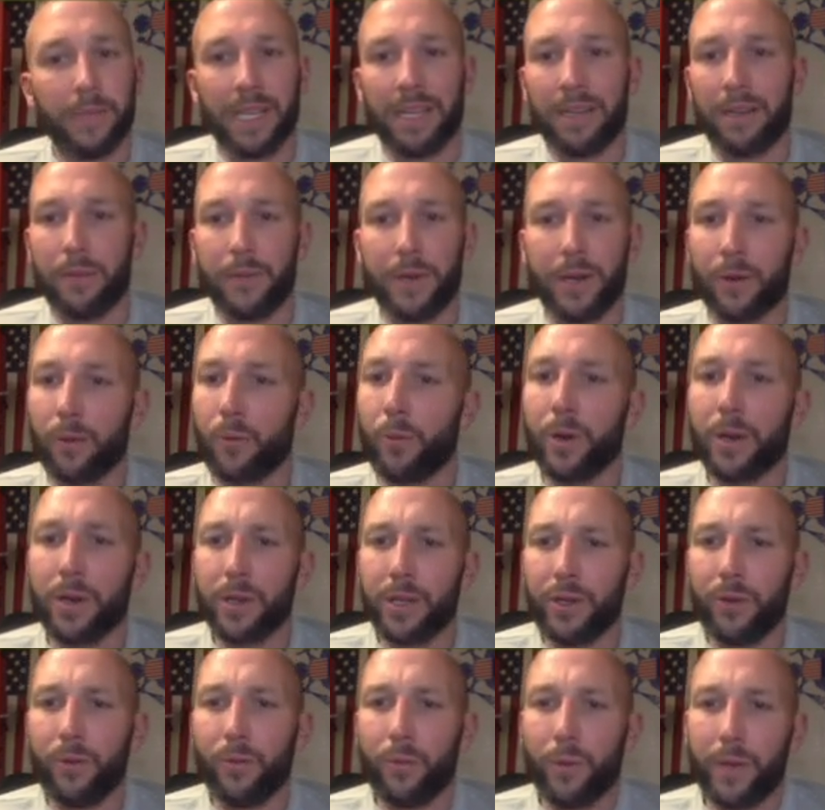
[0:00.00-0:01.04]
and no matter where
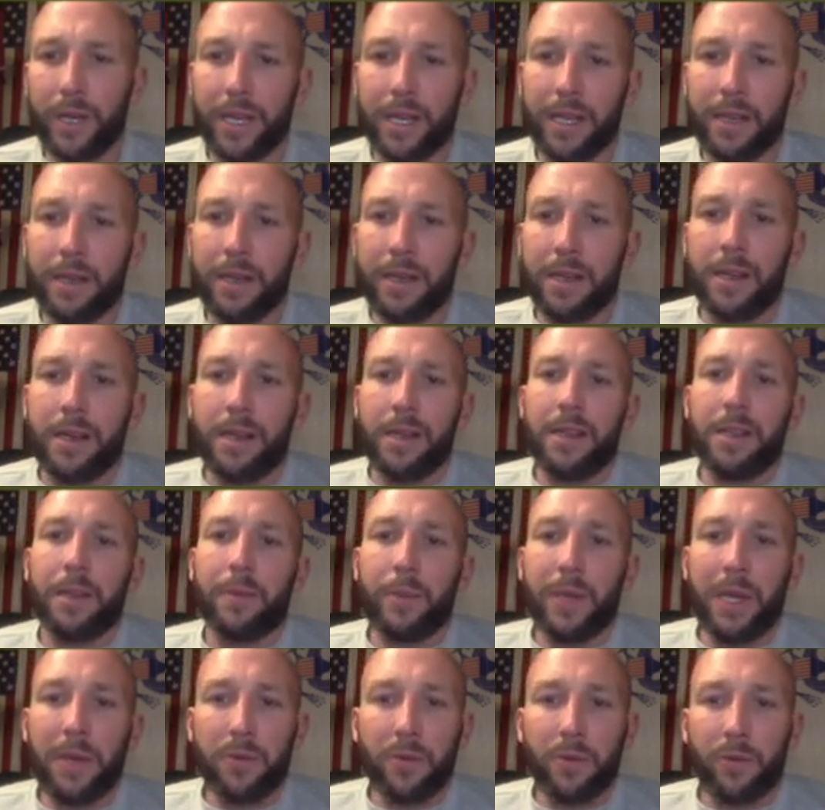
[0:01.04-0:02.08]
you went, the
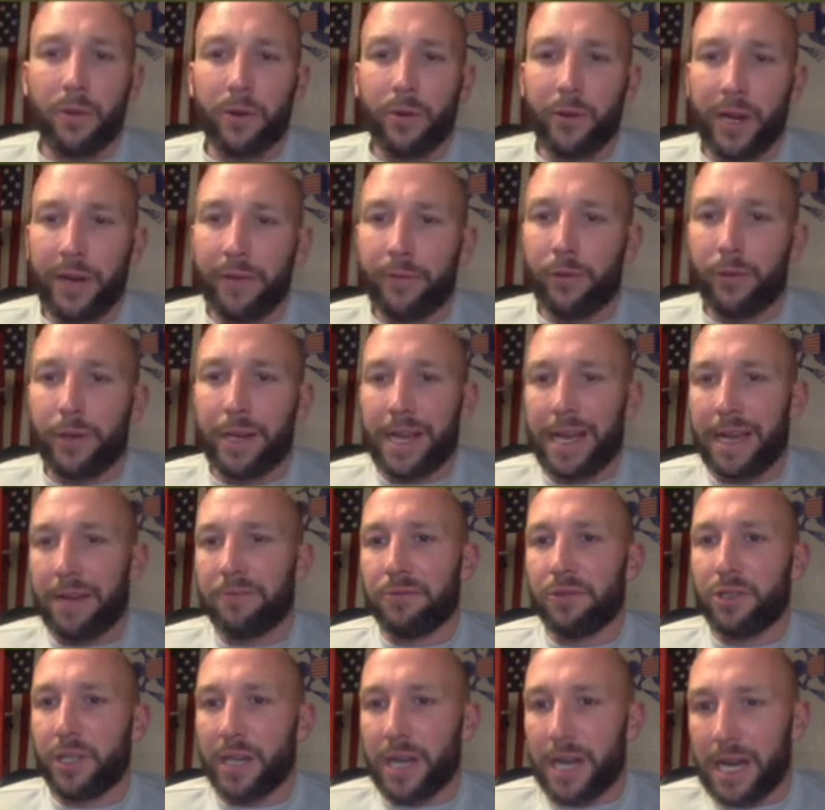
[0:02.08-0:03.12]
people were grateful to
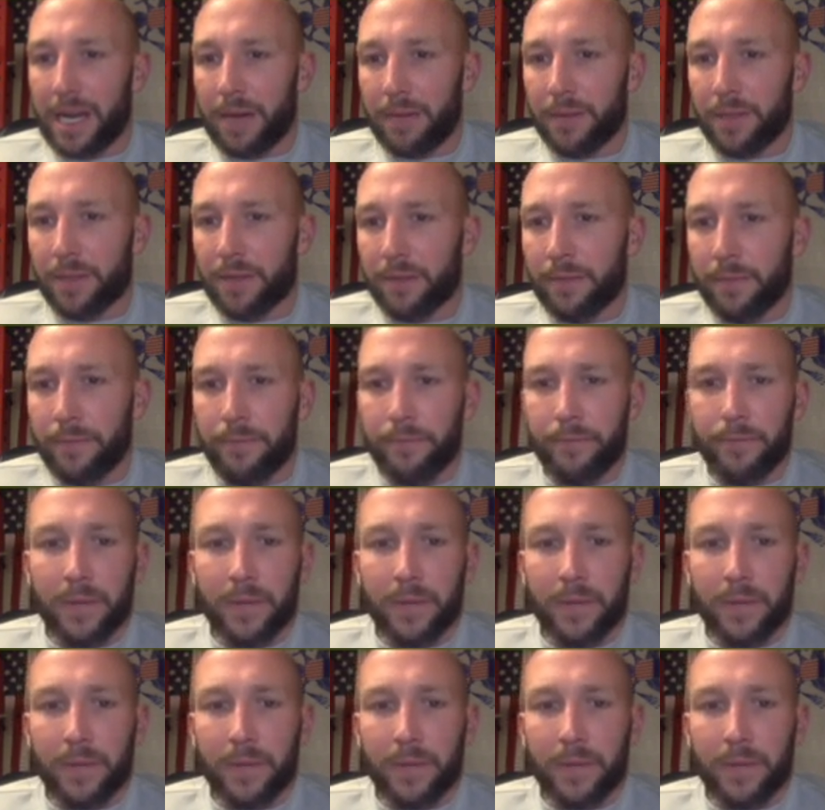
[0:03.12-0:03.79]
have jobs.